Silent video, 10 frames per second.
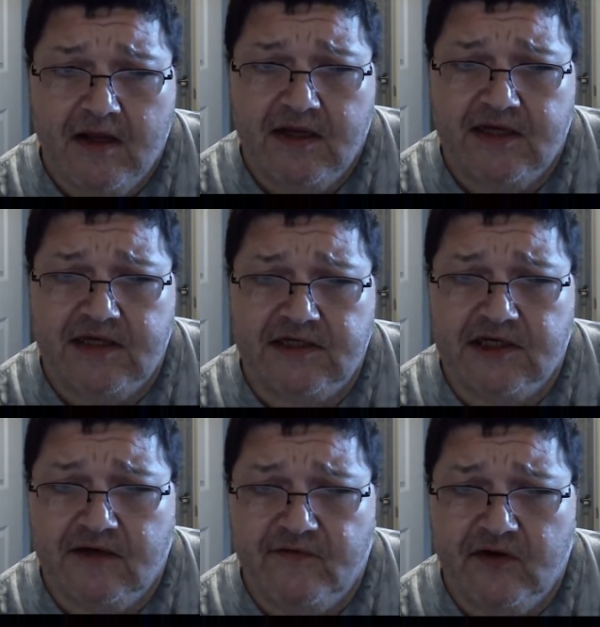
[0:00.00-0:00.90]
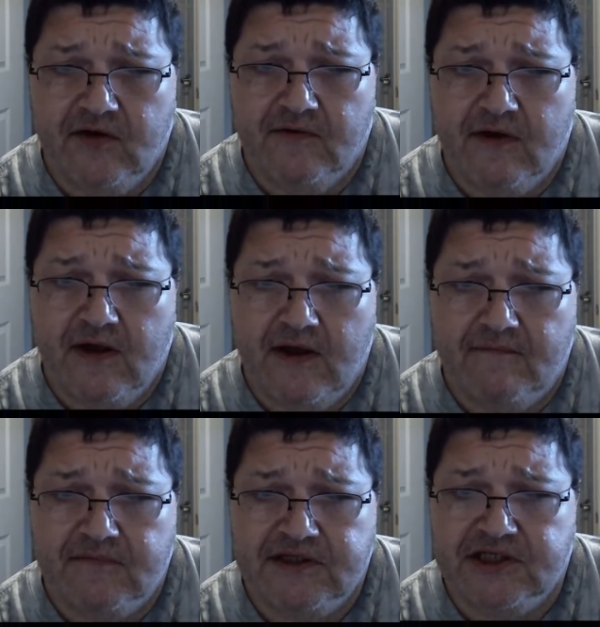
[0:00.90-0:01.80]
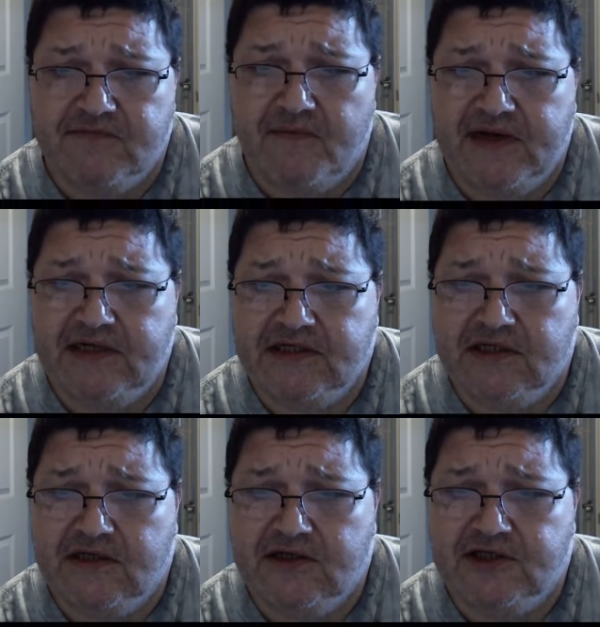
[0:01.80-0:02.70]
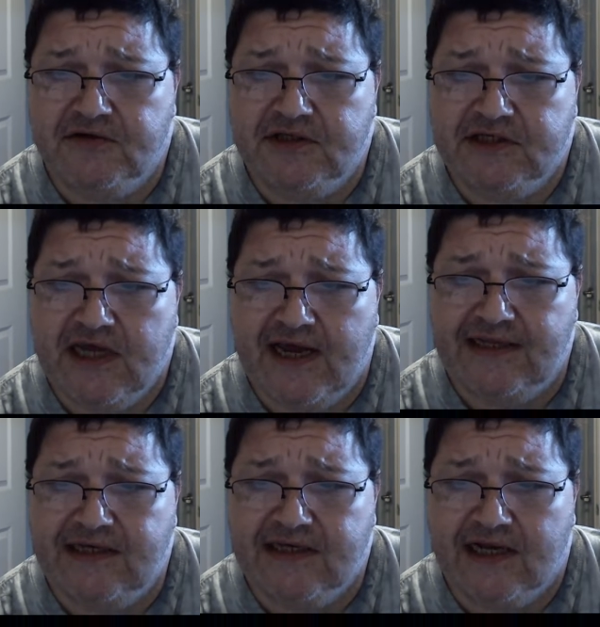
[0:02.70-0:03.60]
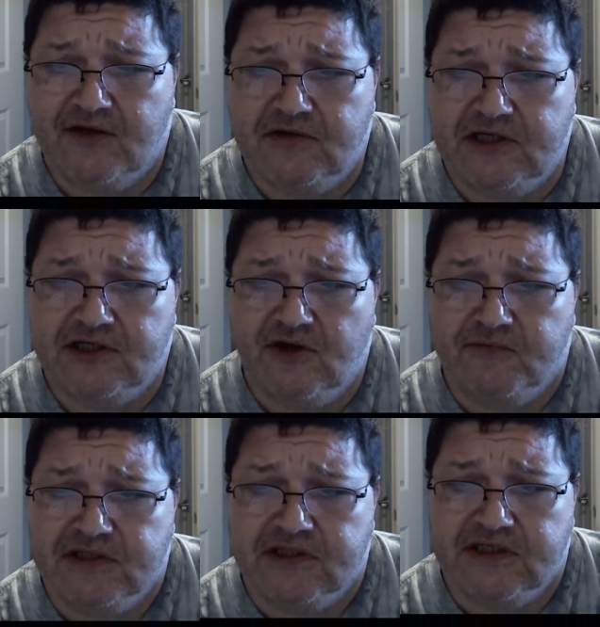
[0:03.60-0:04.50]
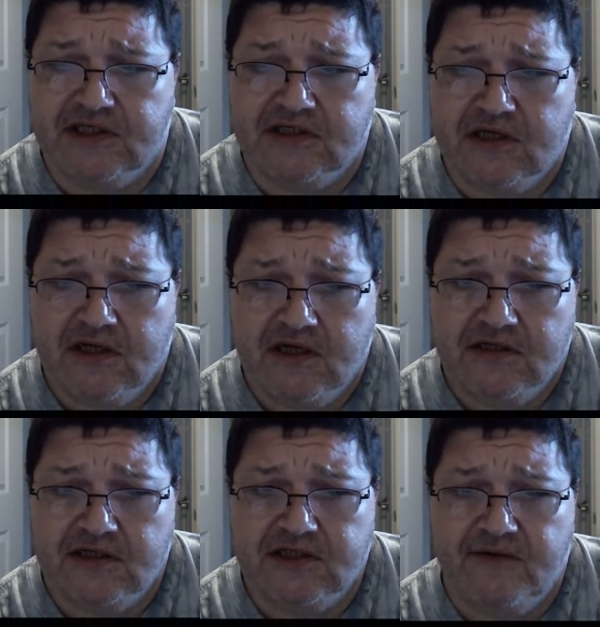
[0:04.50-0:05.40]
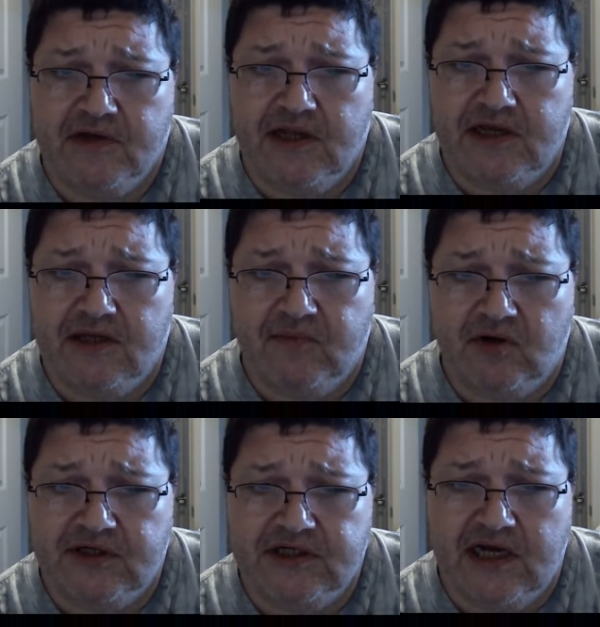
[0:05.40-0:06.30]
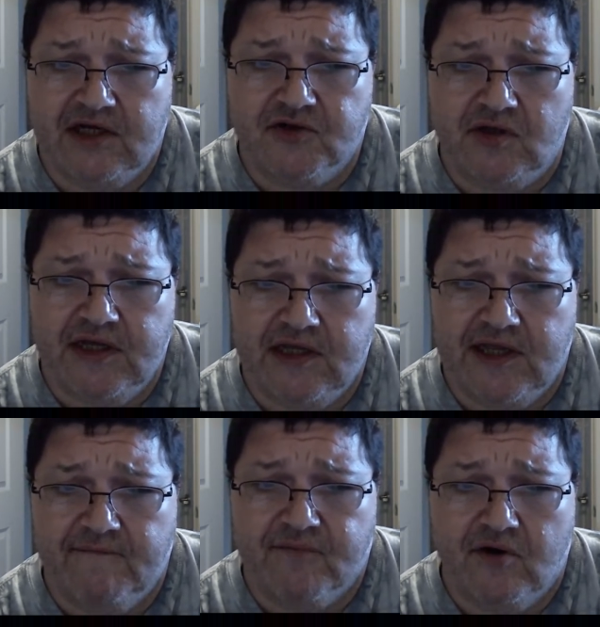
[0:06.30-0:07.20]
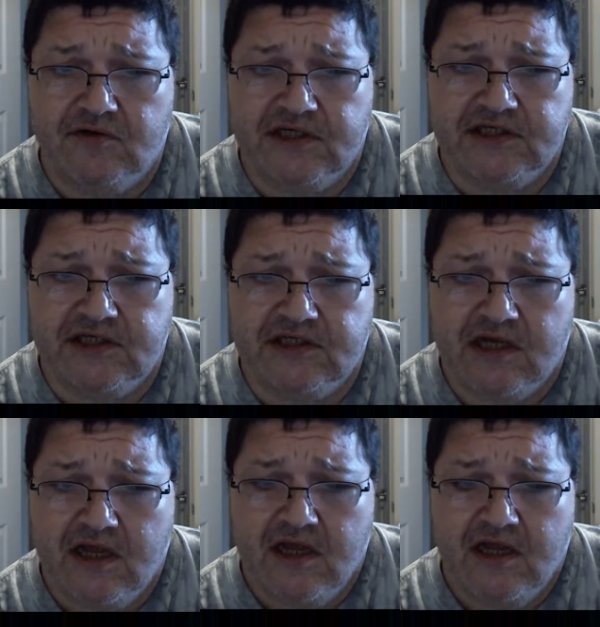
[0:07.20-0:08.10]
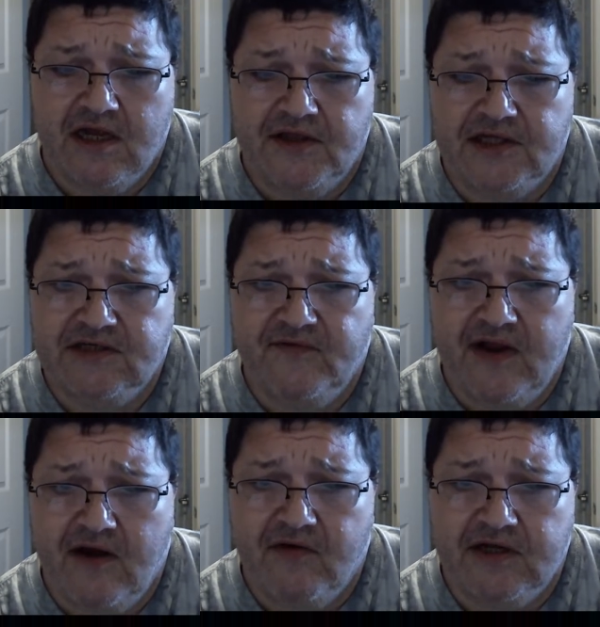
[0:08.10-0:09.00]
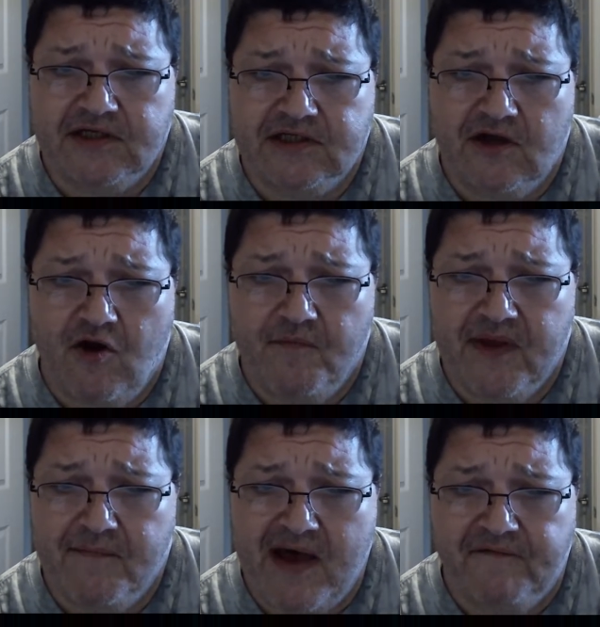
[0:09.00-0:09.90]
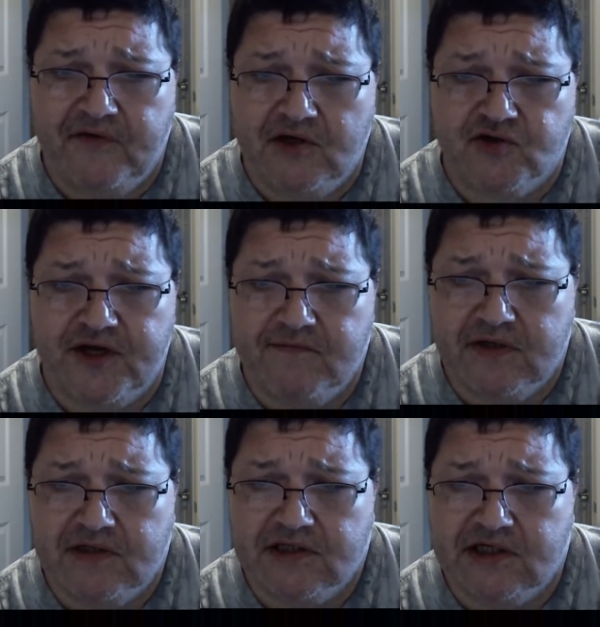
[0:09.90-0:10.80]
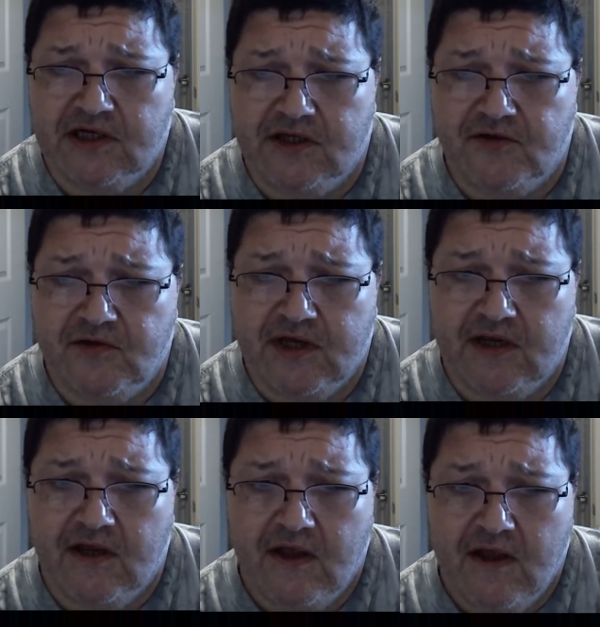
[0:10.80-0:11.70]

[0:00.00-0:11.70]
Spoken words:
is another system of medicine that uses highly diluted substances to stimulate the body's natural healing processes. And there's various homeopathic treatments, including